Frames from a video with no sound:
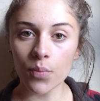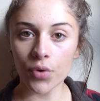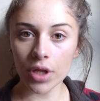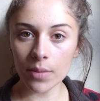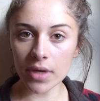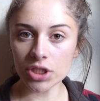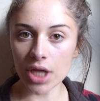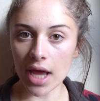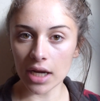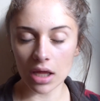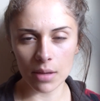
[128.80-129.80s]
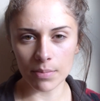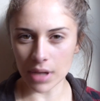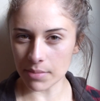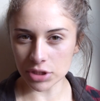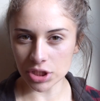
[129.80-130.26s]
pretty much any
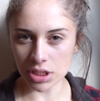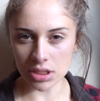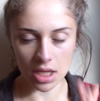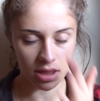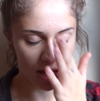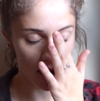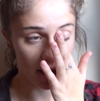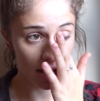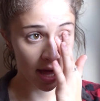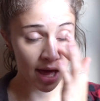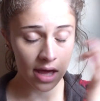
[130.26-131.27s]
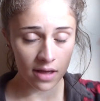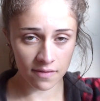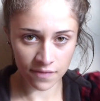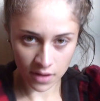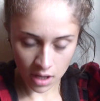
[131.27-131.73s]
blemishes that I
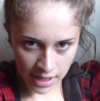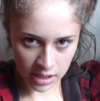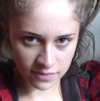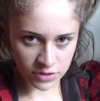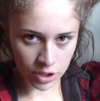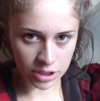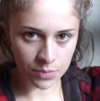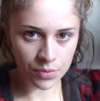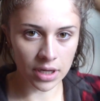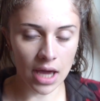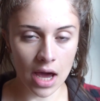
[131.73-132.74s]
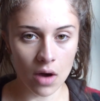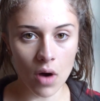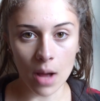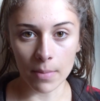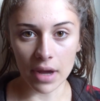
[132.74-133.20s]
have. Kind of starting to break
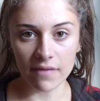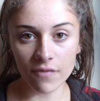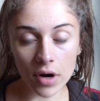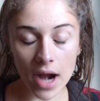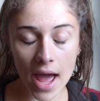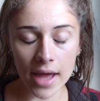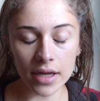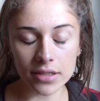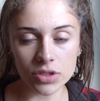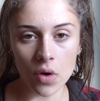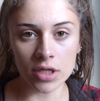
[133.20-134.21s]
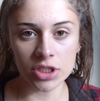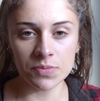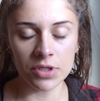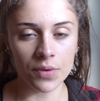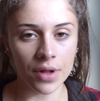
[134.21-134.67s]
out on my forehead, so I'll
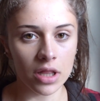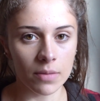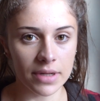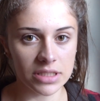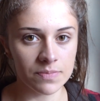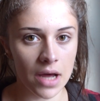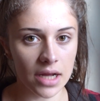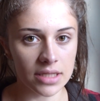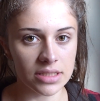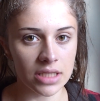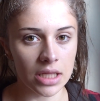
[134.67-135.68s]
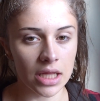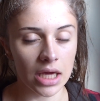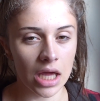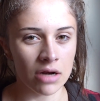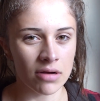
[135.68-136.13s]
just be doing a little bit of spot
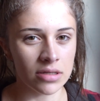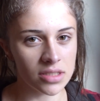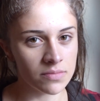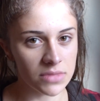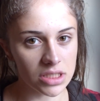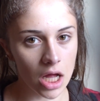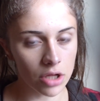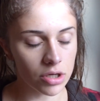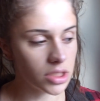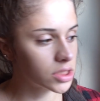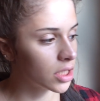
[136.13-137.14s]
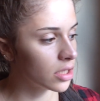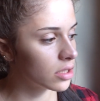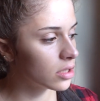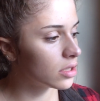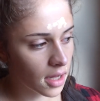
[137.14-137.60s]
concealing and around some
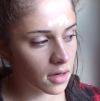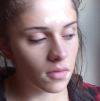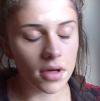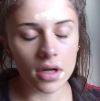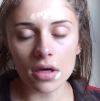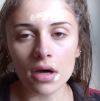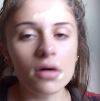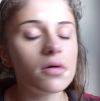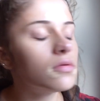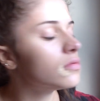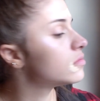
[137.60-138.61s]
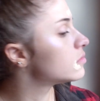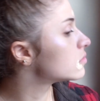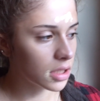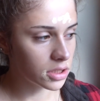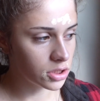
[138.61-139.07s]
discoloration. I don't want to go
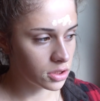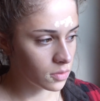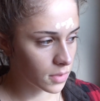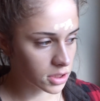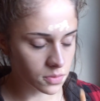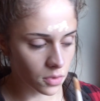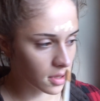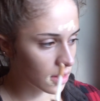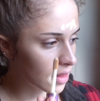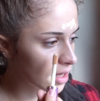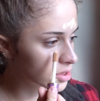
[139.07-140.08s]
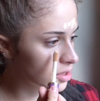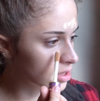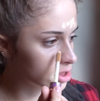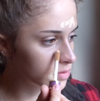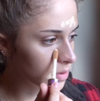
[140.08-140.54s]
really too much more than that,
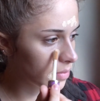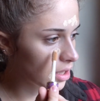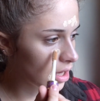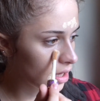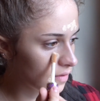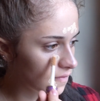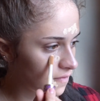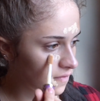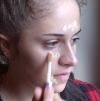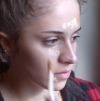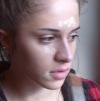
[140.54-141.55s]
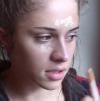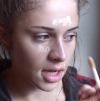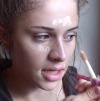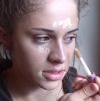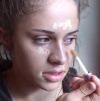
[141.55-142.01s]
than just maybe a few
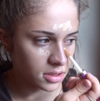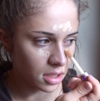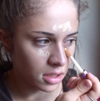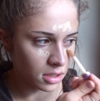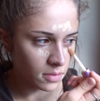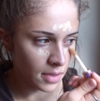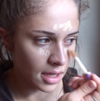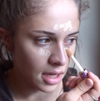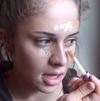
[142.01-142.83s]
dots under my